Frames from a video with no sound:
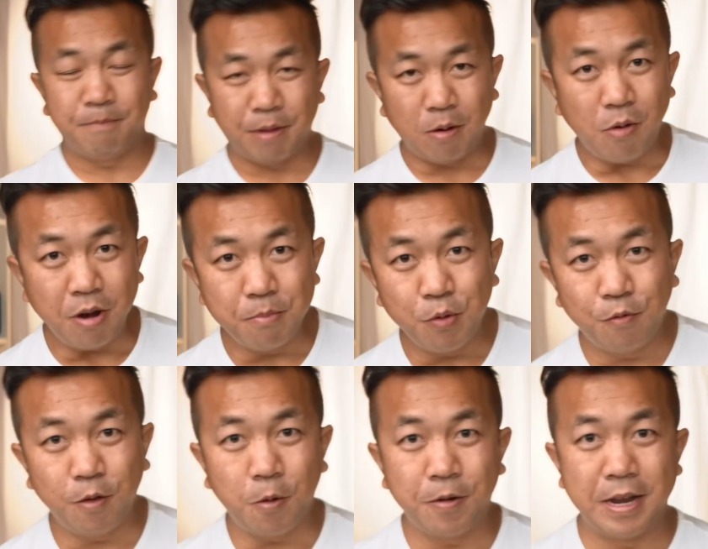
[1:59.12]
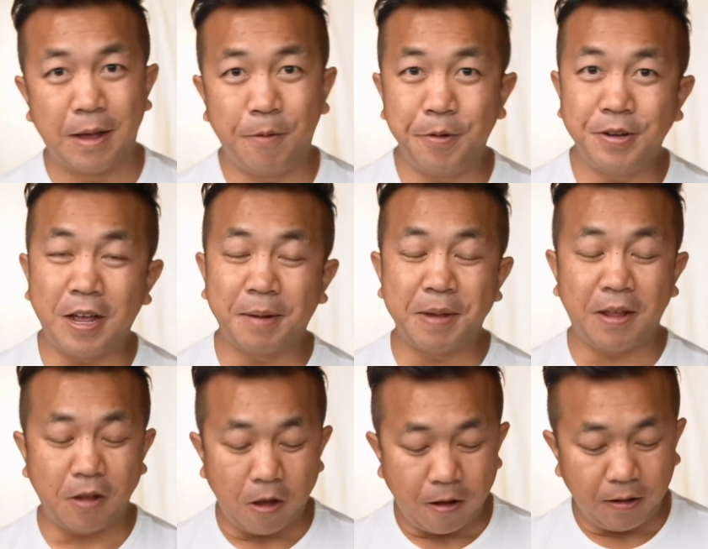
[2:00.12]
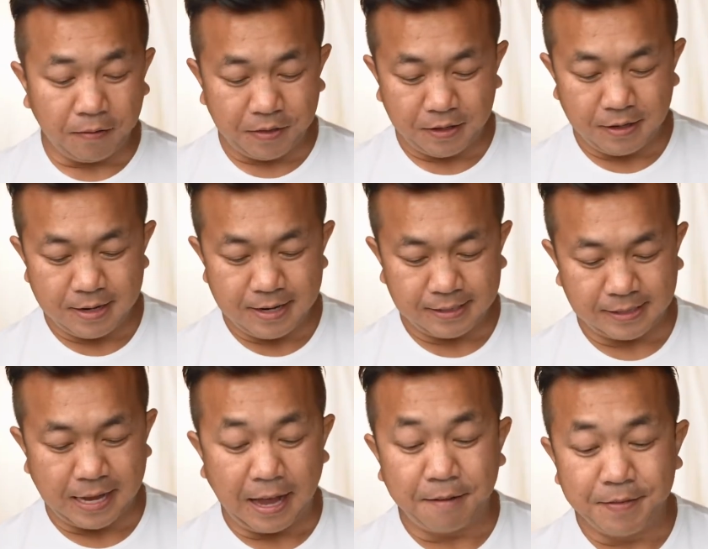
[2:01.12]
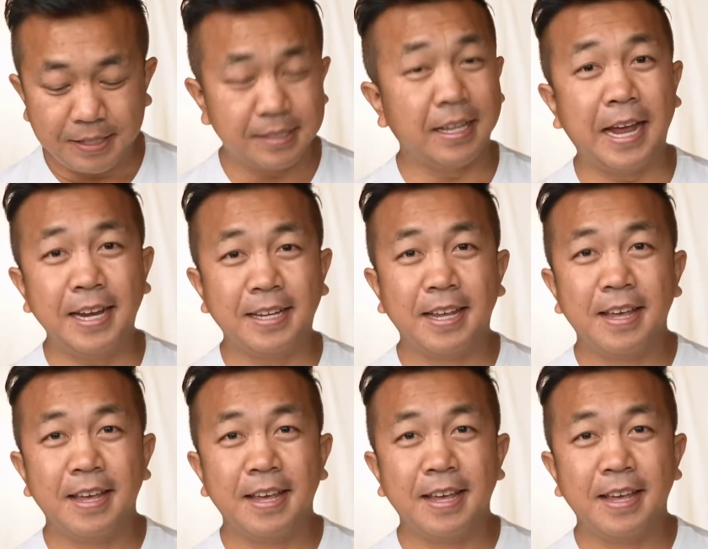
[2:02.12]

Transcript: But I wanna move forward now. I wanna talk about all of the goodness of this light